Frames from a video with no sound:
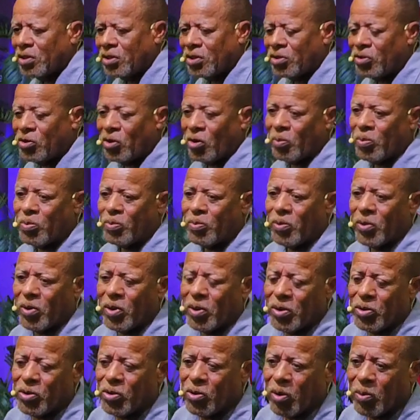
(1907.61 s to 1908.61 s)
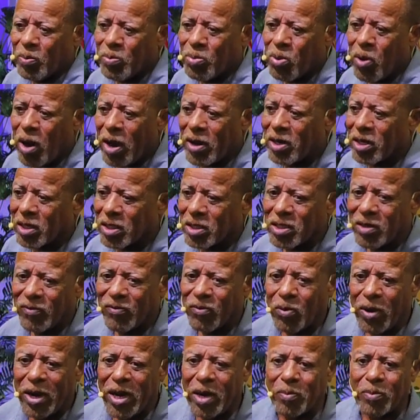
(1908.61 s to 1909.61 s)
you're, you're a product of
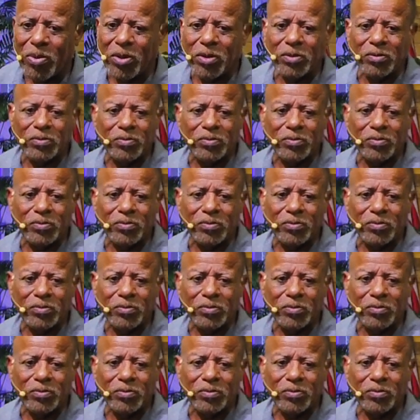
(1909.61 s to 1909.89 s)
rape